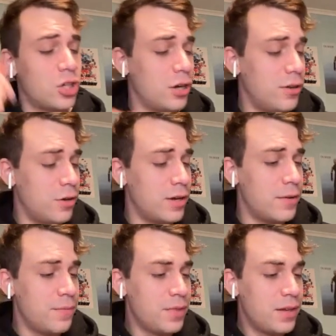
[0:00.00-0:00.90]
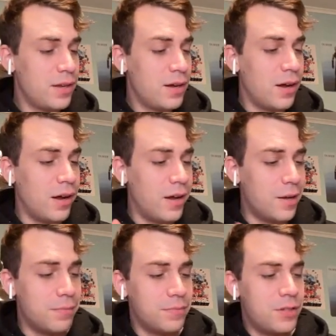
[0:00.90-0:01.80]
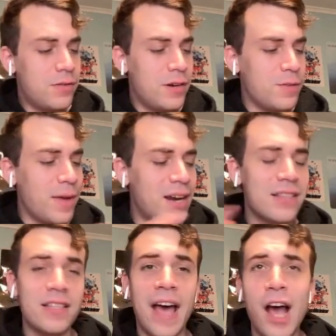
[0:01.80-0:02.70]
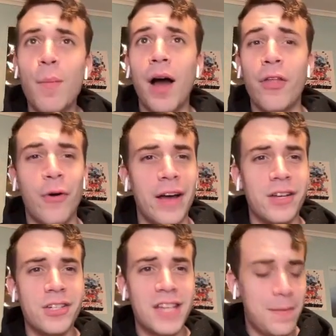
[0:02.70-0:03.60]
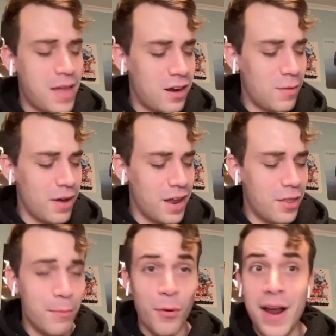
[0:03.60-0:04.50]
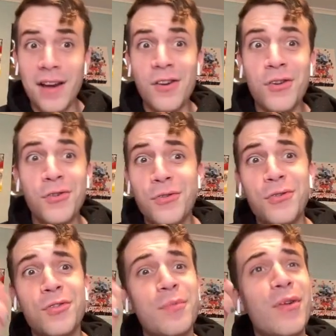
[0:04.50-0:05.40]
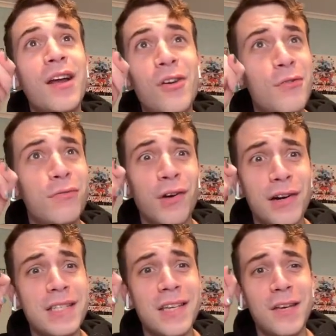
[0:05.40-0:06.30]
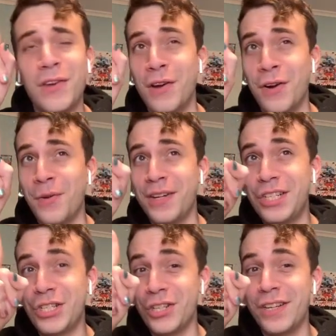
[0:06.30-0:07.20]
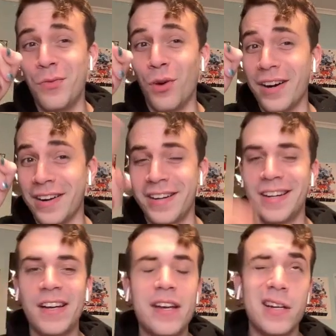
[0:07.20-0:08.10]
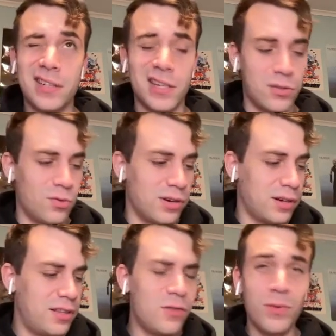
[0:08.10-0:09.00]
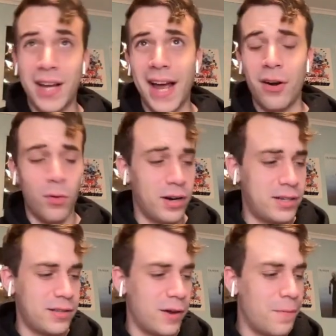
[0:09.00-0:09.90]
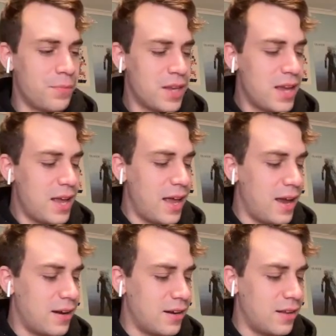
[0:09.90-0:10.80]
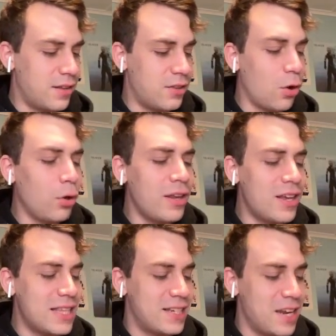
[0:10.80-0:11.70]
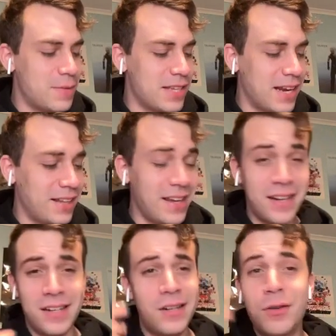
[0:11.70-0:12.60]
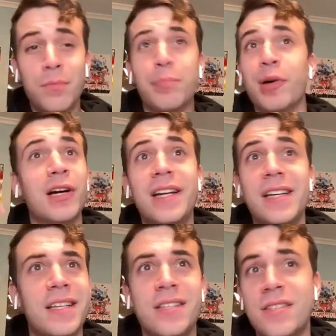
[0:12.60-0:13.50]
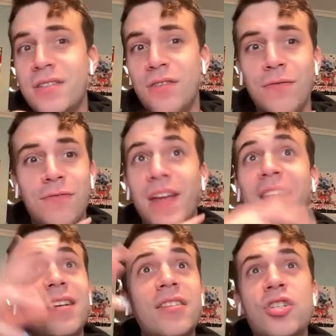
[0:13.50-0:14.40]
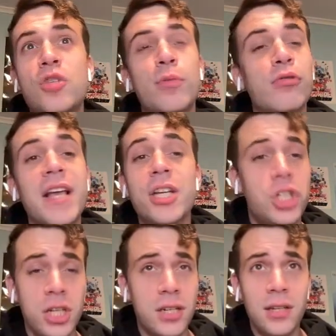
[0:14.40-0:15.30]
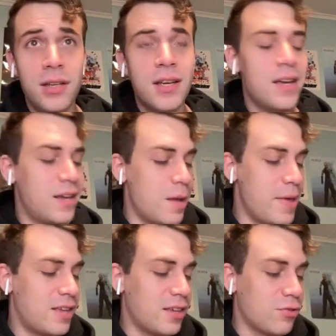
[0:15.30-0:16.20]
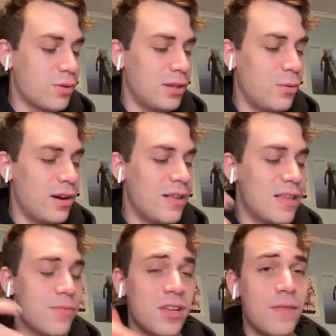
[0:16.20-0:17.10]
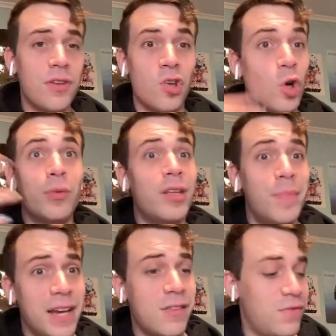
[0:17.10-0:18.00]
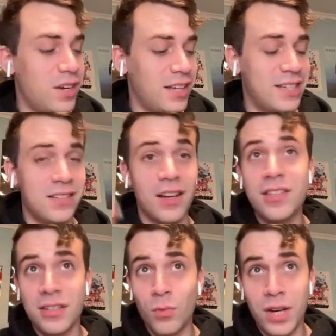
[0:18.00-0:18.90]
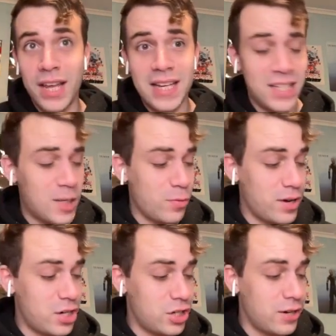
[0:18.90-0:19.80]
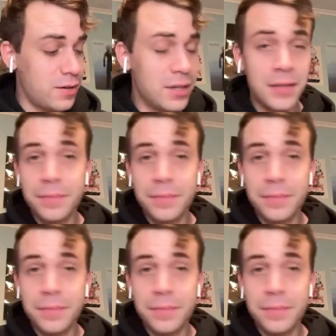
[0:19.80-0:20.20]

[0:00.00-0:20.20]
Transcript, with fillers: could do it. Um, this unit is minus attack, by the way. Just keep that in mind. The brand new, the brand new Far Savior, which should work, doesn't work. This one kind of works though. And uh, the the whole idea of this team is that I like Bernie's Vanspiration. It makes things really weird. Some stuff that normally beats Felix doesn't when he has Desperation.